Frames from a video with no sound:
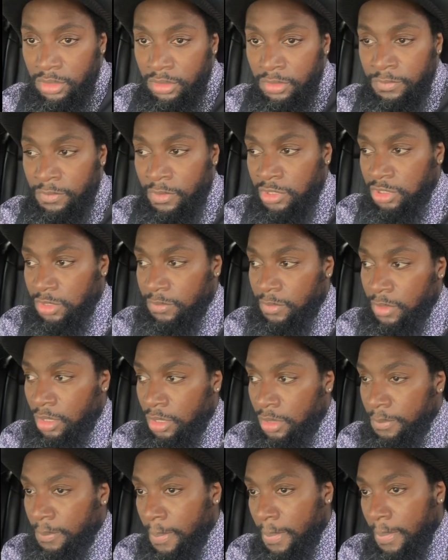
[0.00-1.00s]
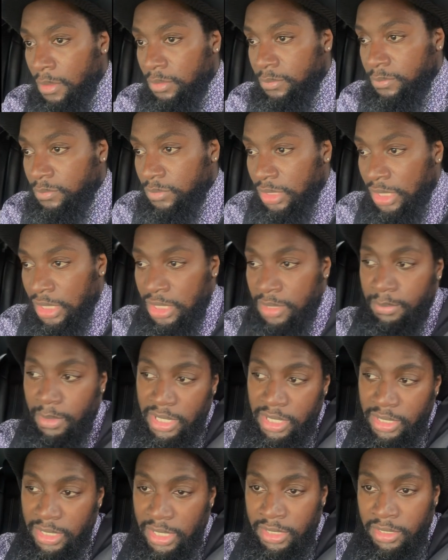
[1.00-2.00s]
First of all,
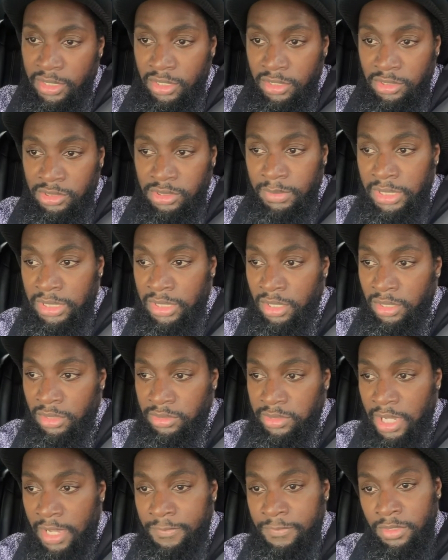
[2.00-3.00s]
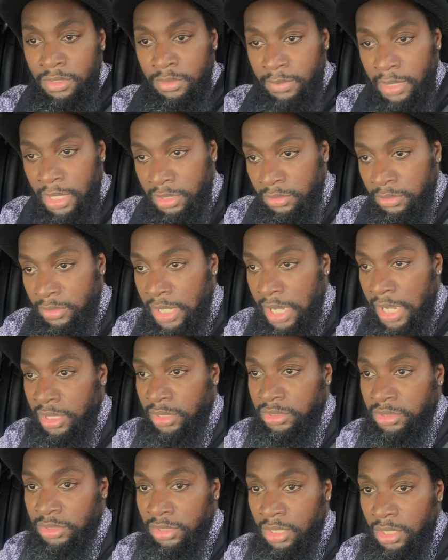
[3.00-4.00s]
anybody that knows me knows how I feel about you
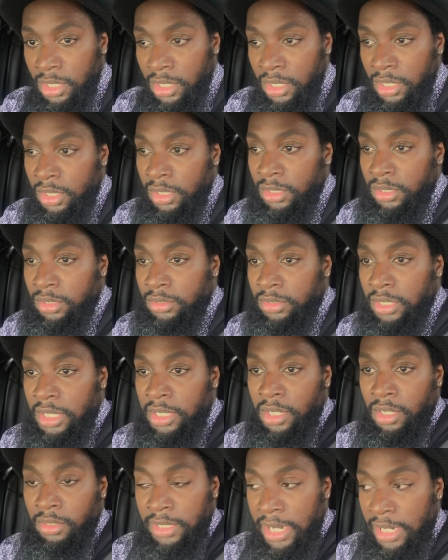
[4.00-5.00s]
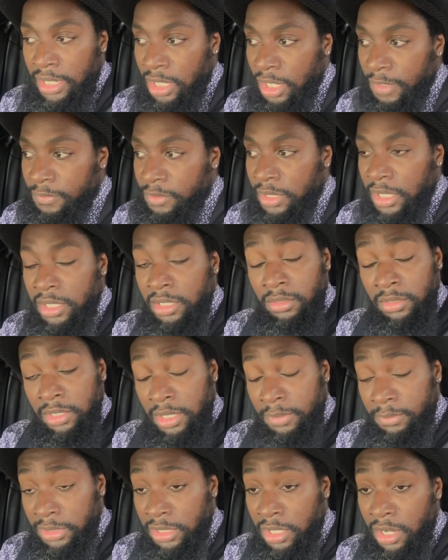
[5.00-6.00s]
guys. They know that I love you. They know that
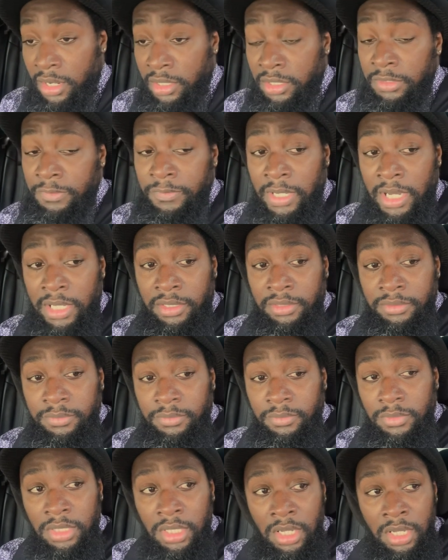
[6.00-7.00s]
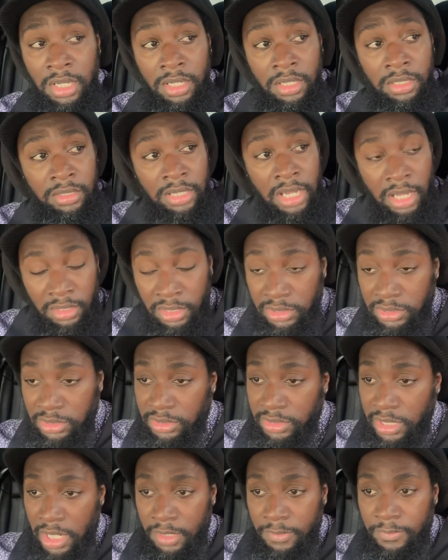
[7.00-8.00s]
I'm a darn good father. Now, this is
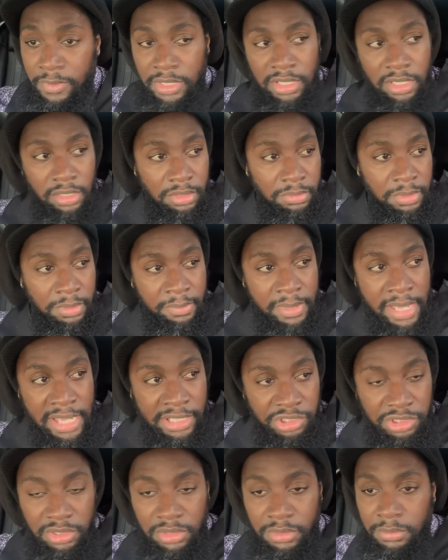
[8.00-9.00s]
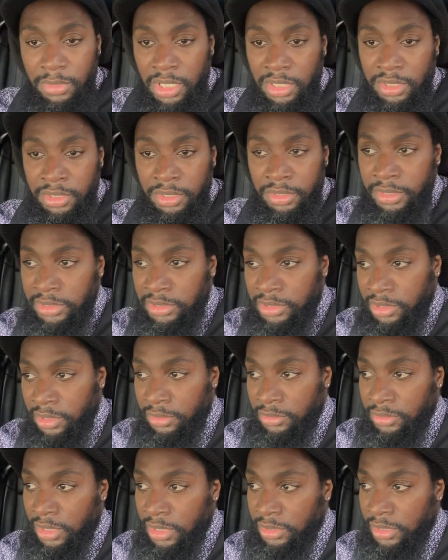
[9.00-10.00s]
not a video to be bashing your mother and
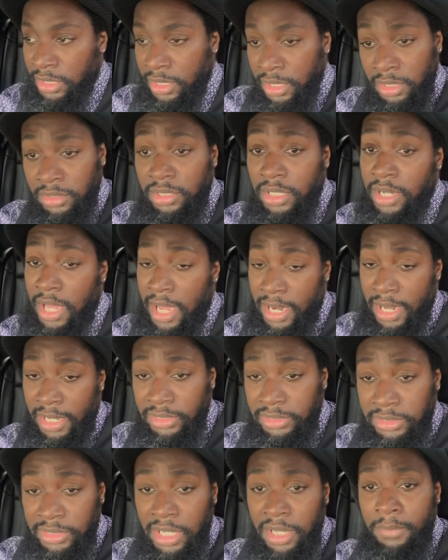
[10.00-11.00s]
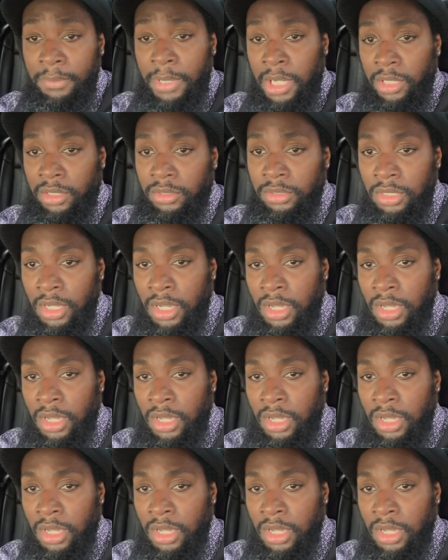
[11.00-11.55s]
certain things like that. There's a lot I can say about it.